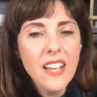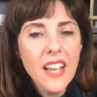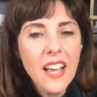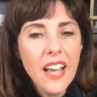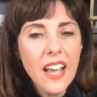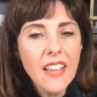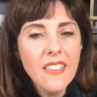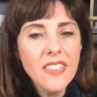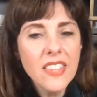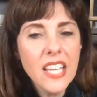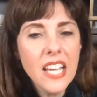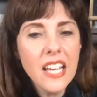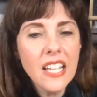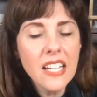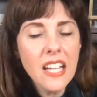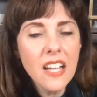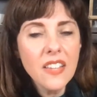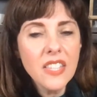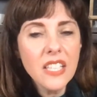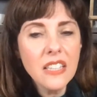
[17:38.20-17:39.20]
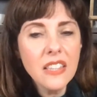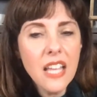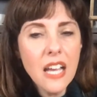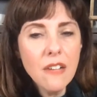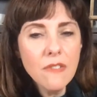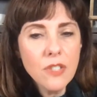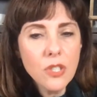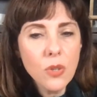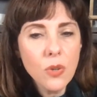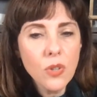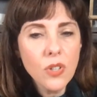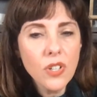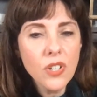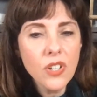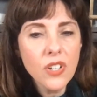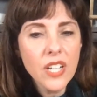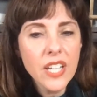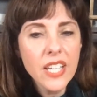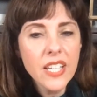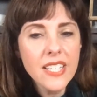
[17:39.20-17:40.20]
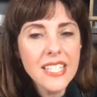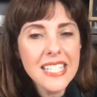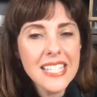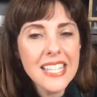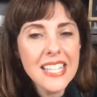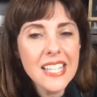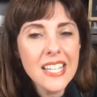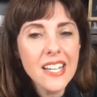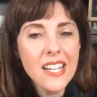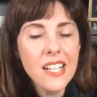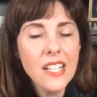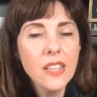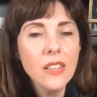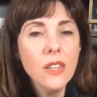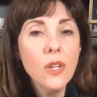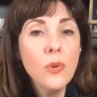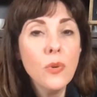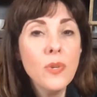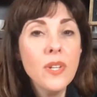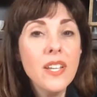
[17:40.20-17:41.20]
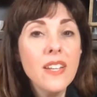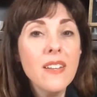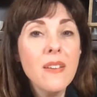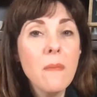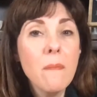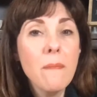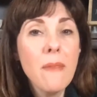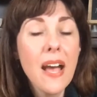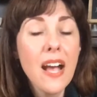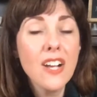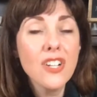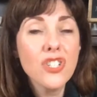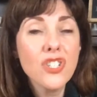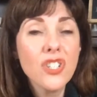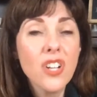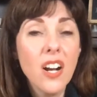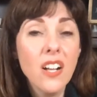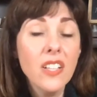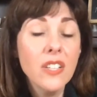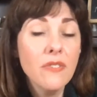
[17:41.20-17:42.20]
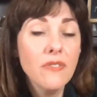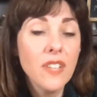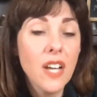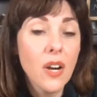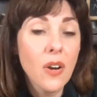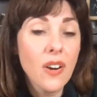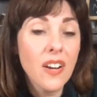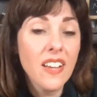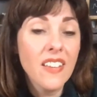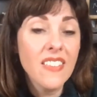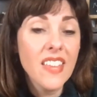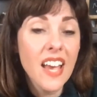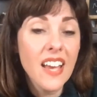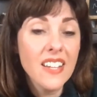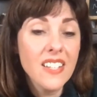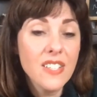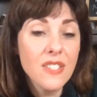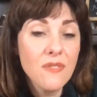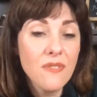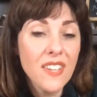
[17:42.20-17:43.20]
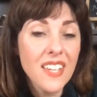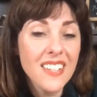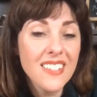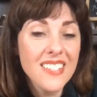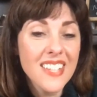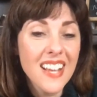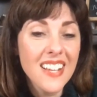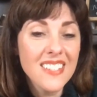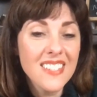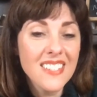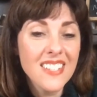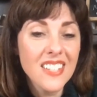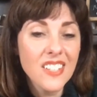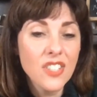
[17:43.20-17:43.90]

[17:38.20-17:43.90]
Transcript: And then on the left corner is the loaded mashed cauliflower. And that is fantastic